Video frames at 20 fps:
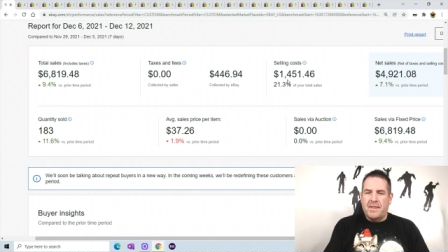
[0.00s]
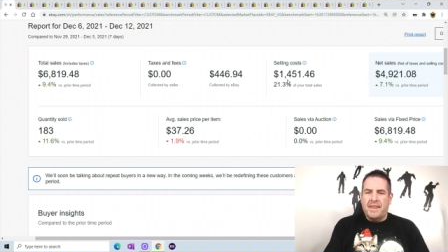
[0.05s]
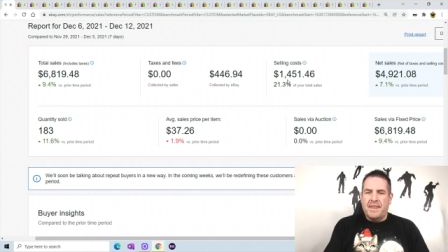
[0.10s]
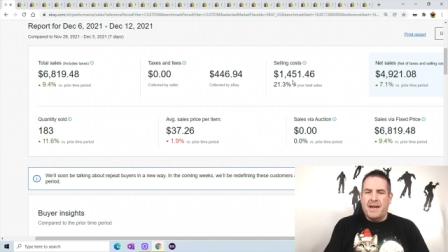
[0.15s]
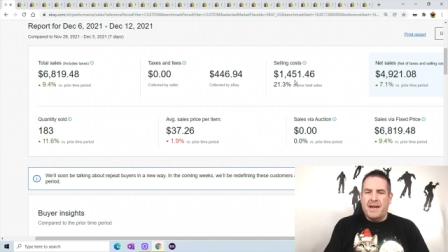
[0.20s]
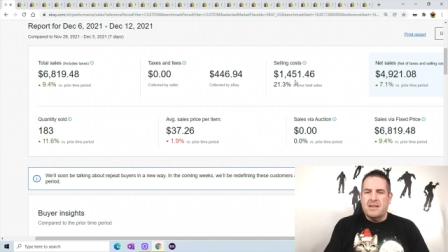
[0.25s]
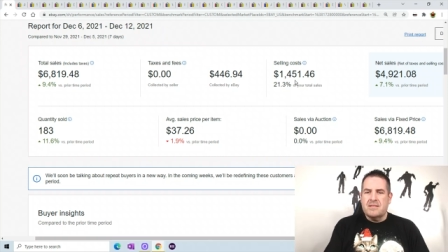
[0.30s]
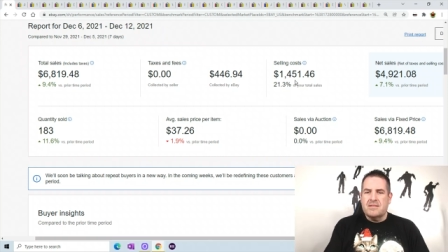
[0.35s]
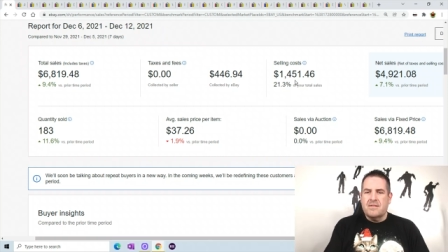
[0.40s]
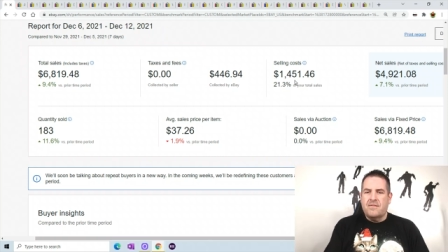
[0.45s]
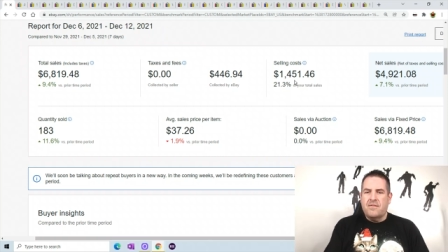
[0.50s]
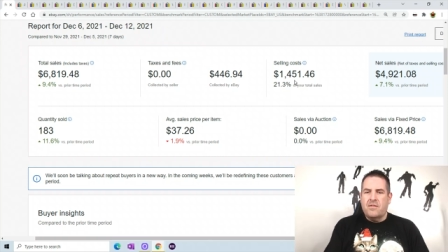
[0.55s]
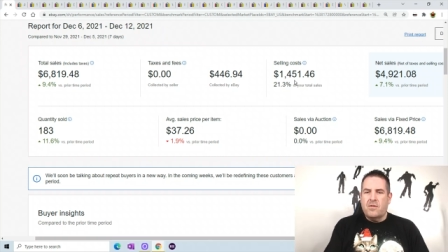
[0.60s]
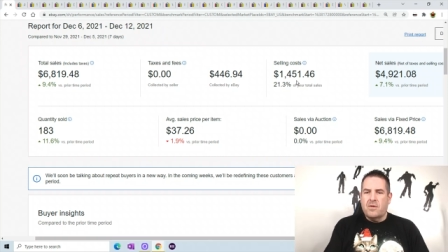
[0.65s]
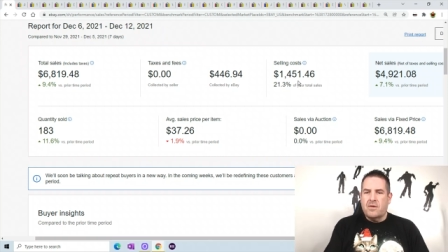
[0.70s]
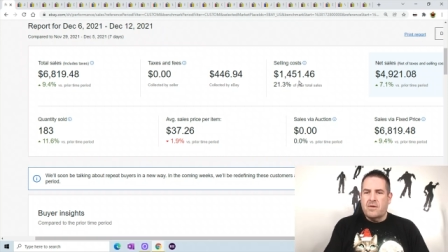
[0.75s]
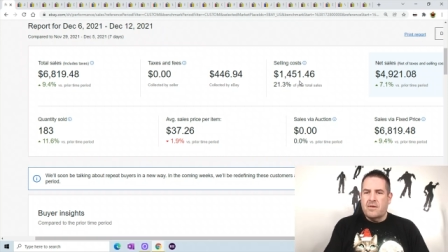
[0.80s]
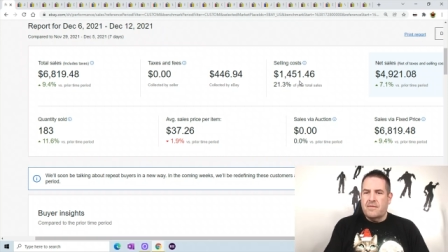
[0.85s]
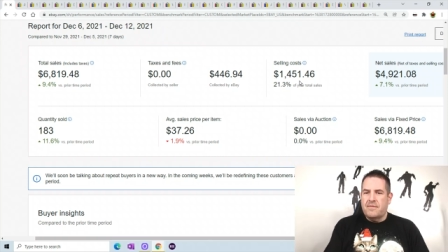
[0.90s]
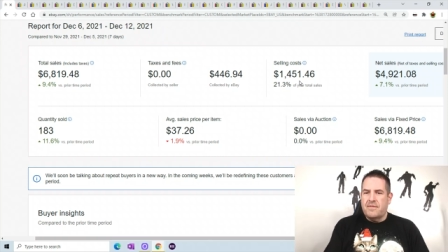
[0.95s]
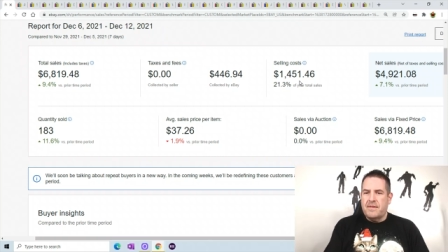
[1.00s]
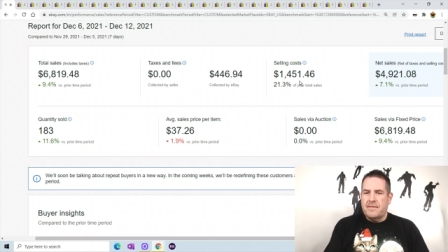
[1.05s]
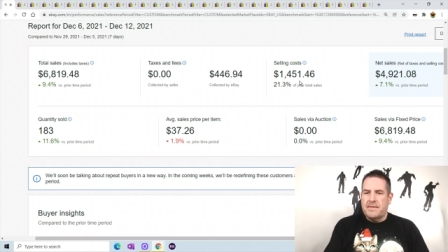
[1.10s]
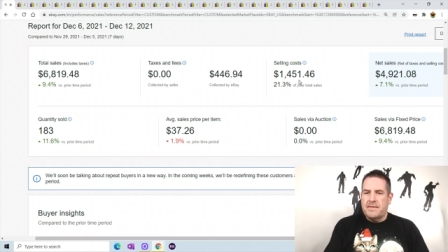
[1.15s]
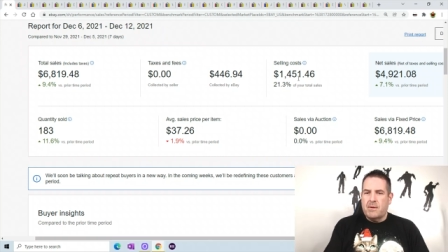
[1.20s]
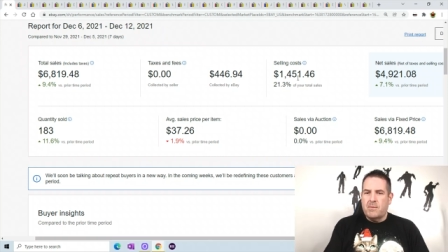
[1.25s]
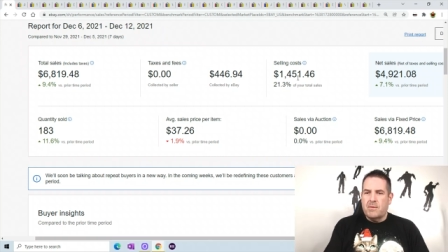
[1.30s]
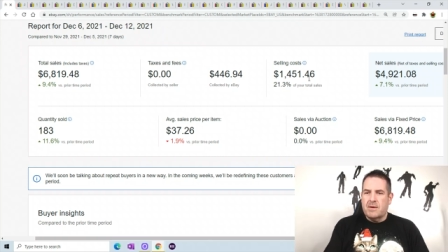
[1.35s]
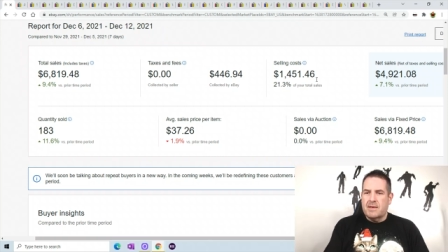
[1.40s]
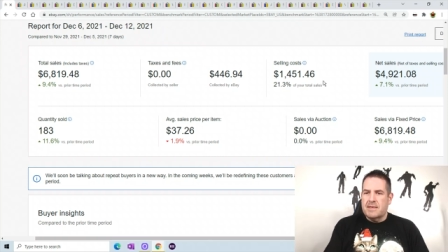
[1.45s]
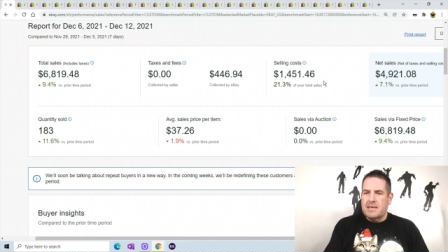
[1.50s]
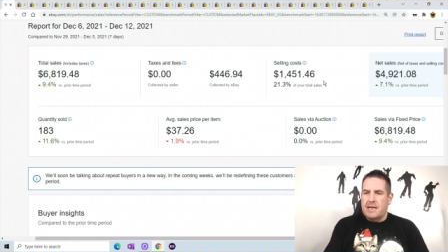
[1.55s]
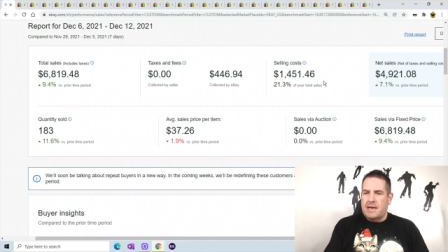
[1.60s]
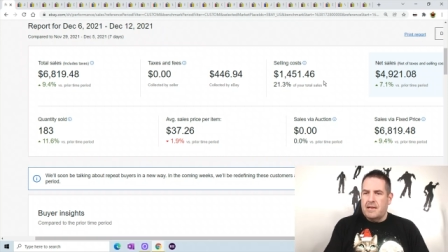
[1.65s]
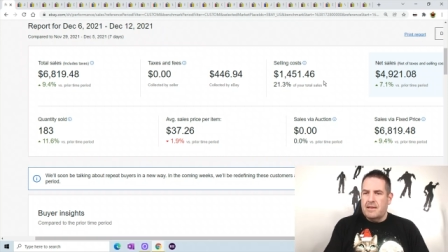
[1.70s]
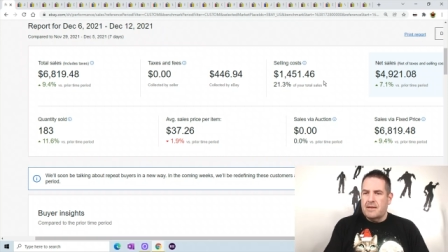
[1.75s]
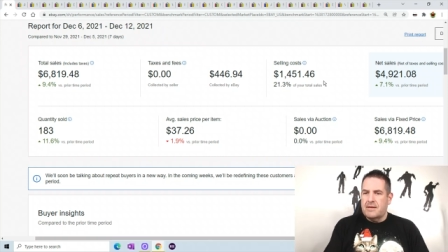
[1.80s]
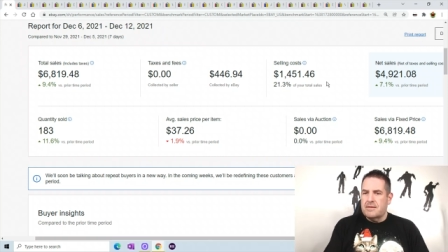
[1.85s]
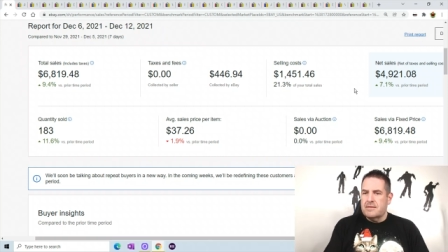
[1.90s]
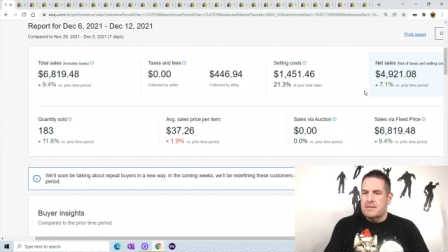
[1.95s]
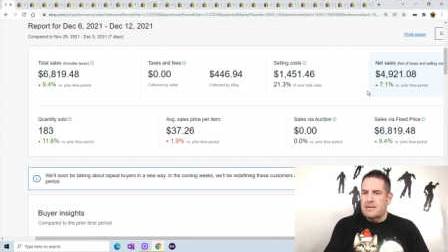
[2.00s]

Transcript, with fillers: thousand four hundred fifty-one dollars